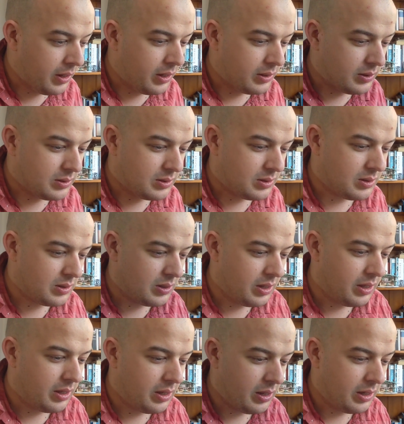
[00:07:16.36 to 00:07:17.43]
it's
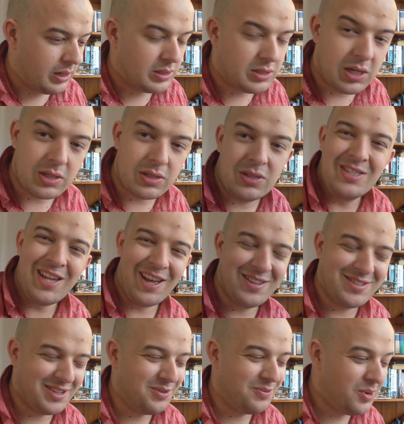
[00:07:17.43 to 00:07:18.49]
just
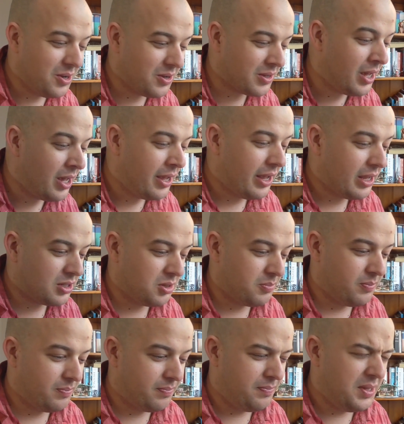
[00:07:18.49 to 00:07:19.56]
doesn't work. It's a
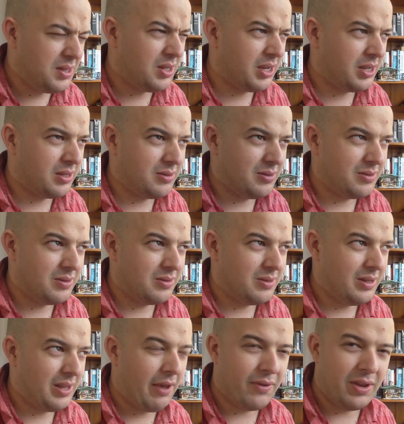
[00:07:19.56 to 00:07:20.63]
bit like
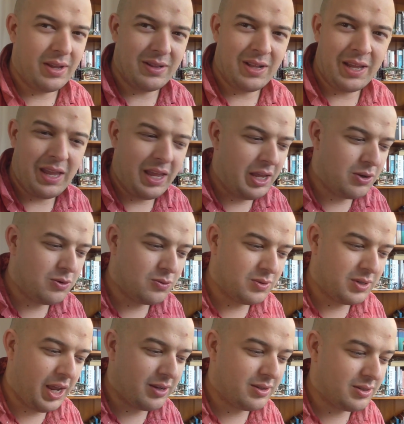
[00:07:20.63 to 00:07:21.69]
having like equal
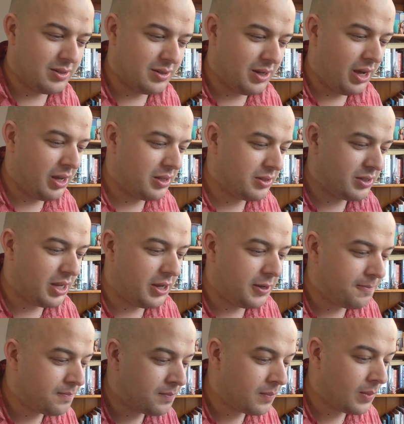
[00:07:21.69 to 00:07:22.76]
taxing.
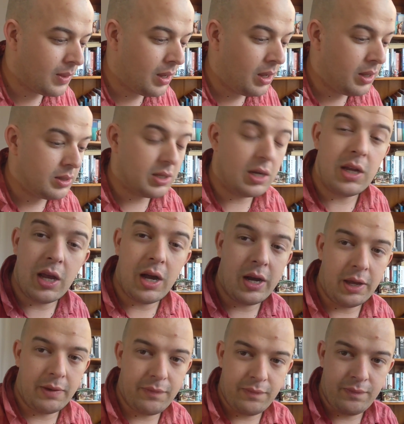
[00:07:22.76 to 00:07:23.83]
Say
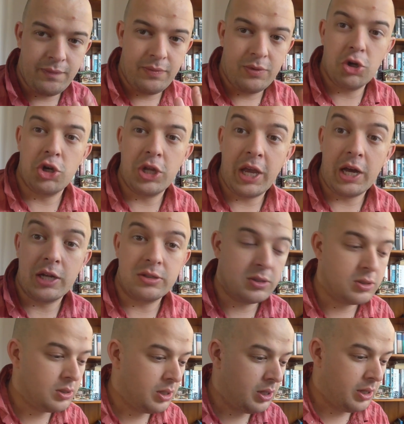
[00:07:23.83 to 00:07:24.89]
I have 30
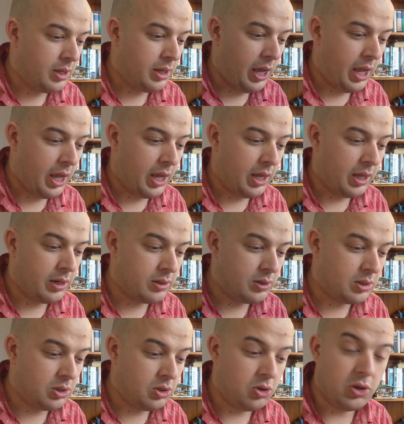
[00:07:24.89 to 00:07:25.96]
cards
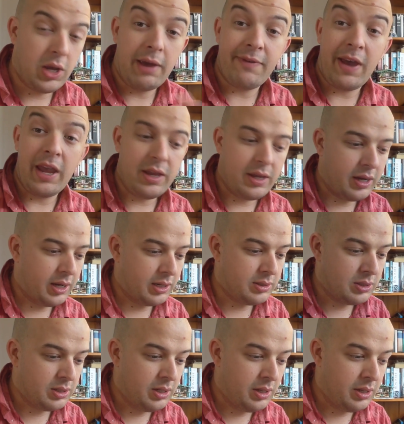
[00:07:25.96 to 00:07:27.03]
and you have 8
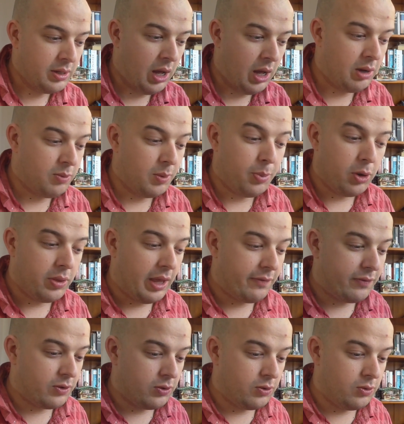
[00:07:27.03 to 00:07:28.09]
cards. We both
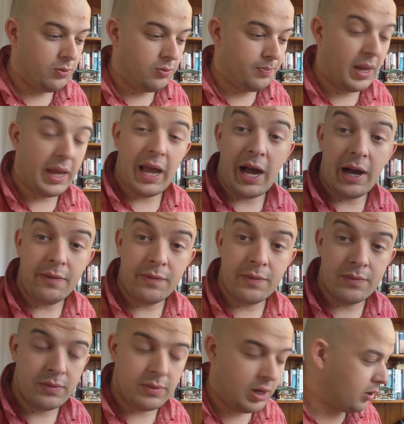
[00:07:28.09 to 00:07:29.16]
have to pay
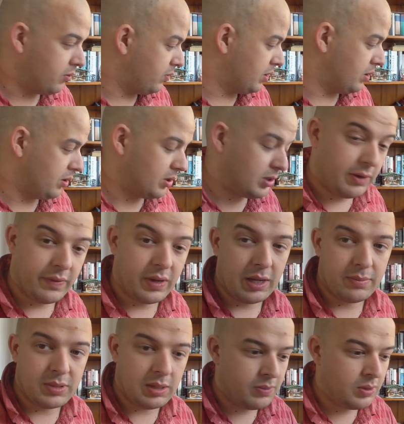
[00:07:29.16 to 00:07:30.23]
half when the 7
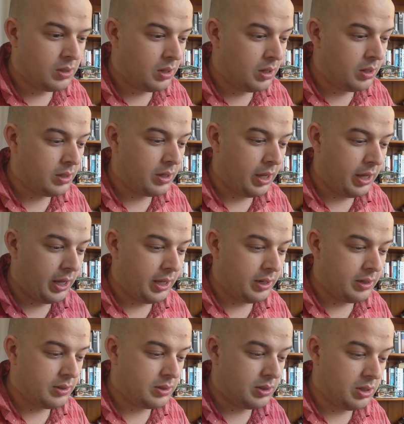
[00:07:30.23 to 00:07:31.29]
comes up,
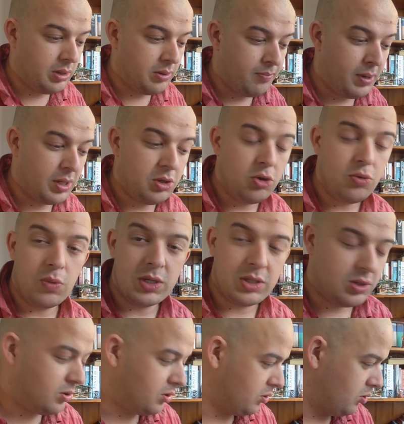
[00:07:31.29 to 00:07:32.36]
but you
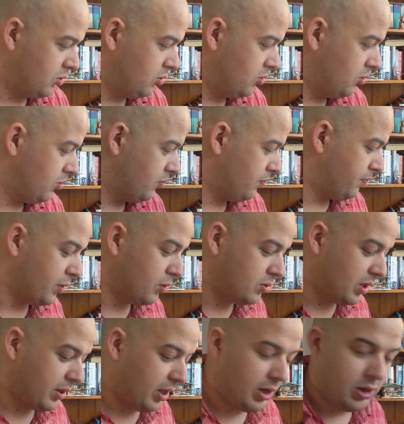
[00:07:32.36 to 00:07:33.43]
wanted to
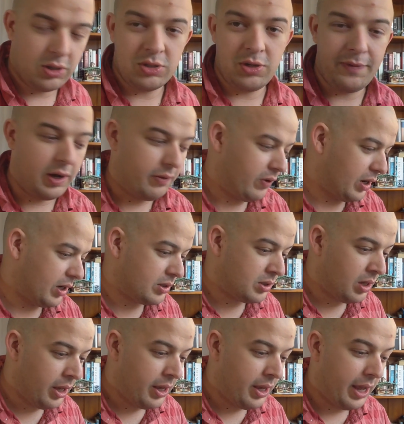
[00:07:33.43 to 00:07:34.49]
build something that cost you 5
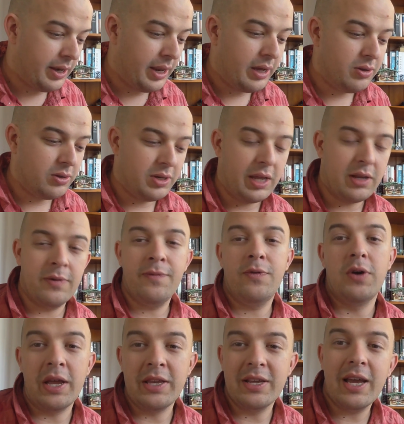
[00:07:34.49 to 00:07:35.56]
cards, and now you're down to
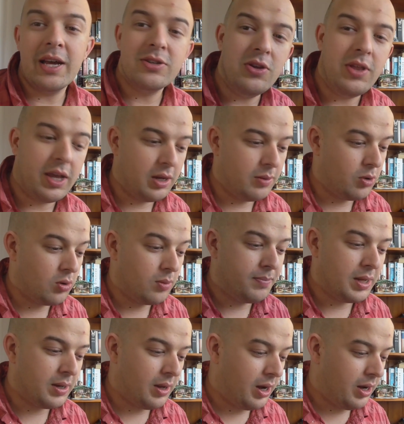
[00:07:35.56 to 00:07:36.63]
4, and you can't do that anymore.
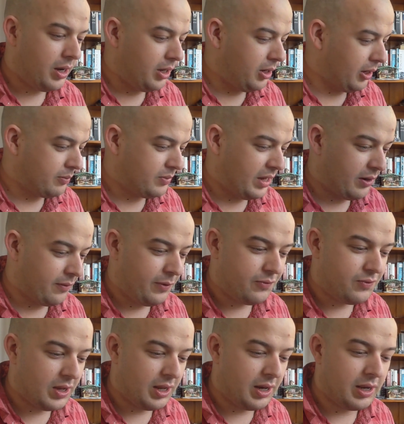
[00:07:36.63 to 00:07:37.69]
But I am down to
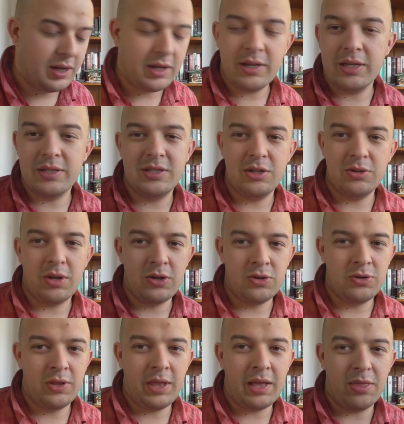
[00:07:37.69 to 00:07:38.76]
15, and I can still
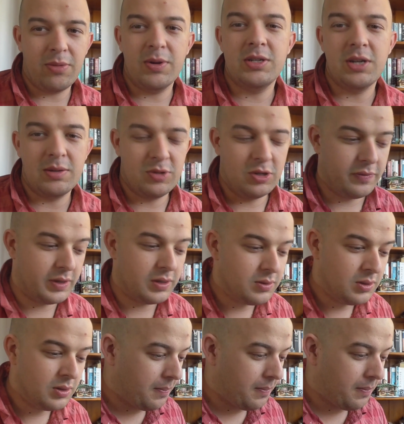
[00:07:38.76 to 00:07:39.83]
do that 3 times over.
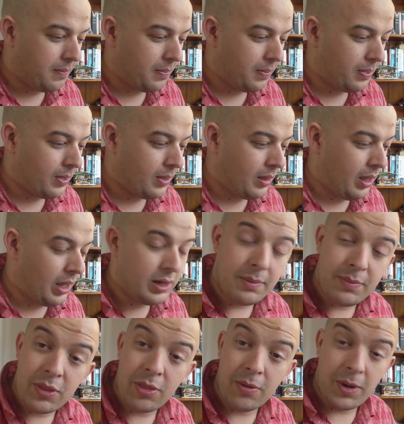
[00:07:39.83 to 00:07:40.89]
And
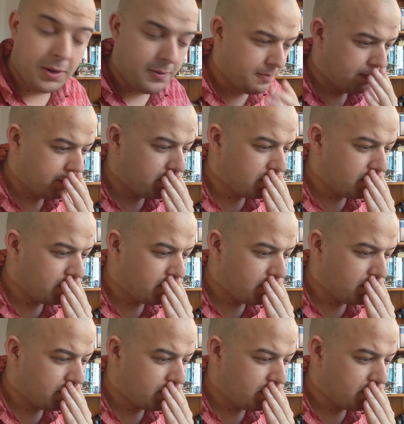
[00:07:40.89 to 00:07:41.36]
number 3